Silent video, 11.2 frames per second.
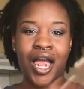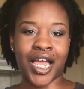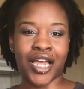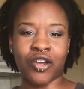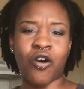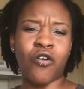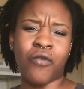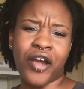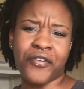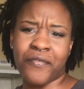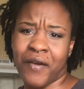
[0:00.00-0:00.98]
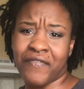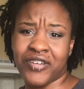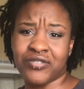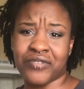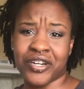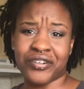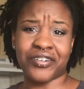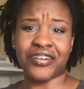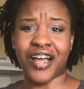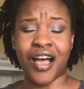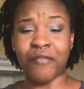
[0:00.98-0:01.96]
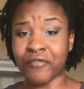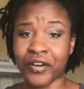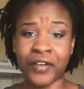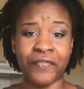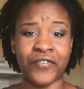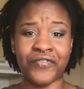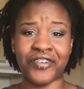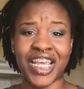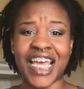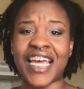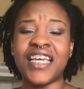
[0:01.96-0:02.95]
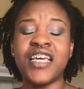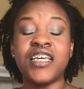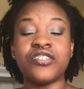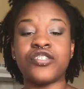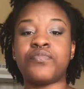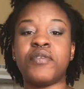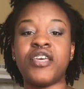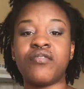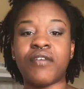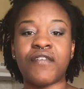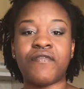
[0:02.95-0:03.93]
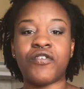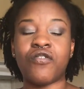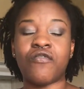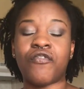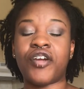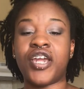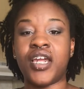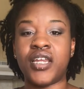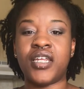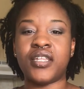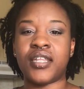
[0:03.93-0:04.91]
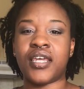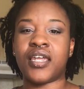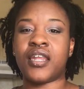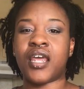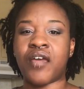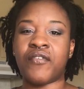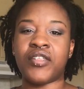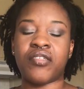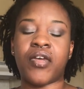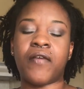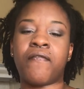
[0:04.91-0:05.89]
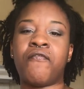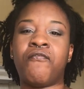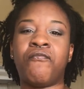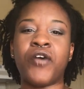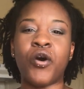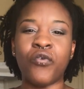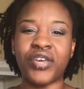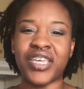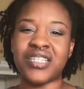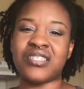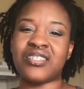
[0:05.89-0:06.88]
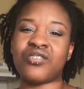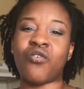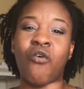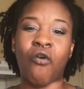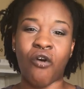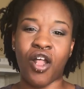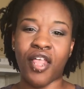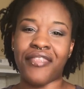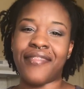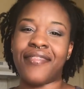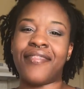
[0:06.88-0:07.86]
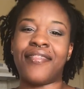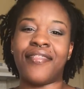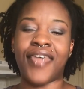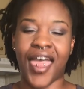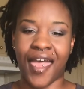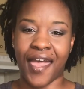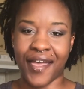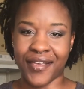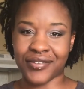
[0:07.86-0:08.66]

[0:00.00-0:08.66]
got cold water in my refrigerator. I'm grateful for that. Just be grateful for anything and everything. Focus on that.